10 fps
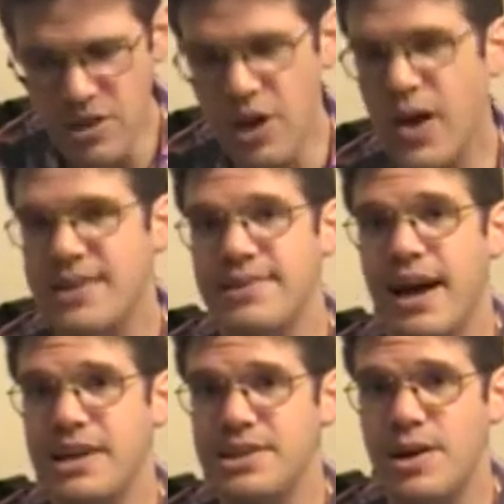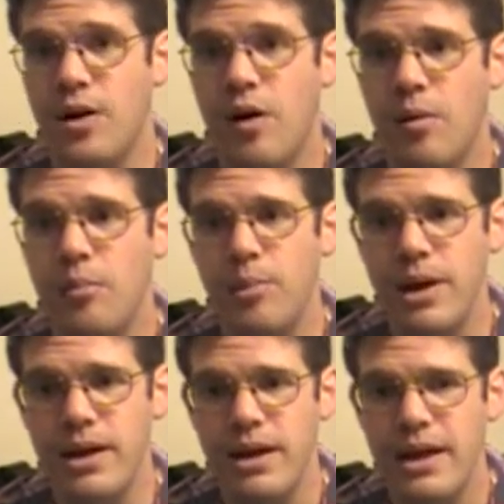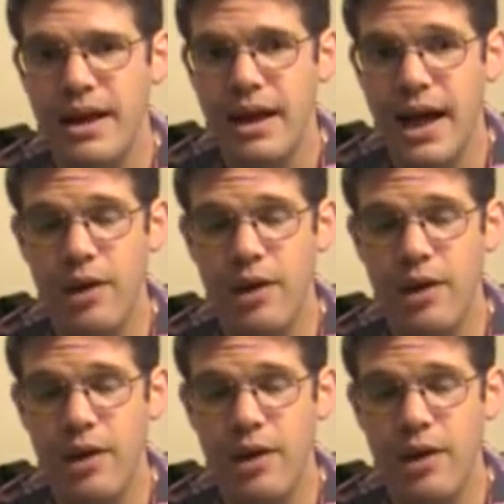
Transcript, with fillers: you know that's nice and all but how